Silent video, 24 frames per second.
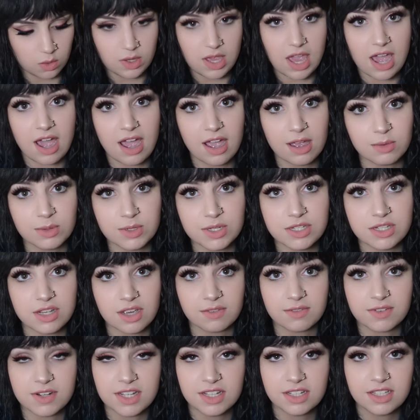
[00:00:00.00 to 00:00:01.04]
yeah, I would
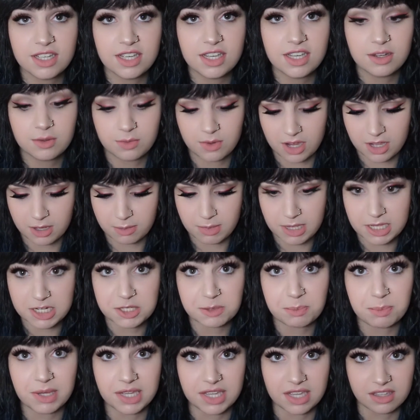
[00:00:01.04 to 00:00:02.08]
definitely
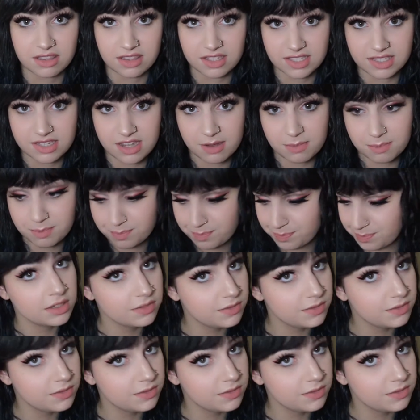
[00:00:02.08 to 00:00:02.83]
recommend picking this up.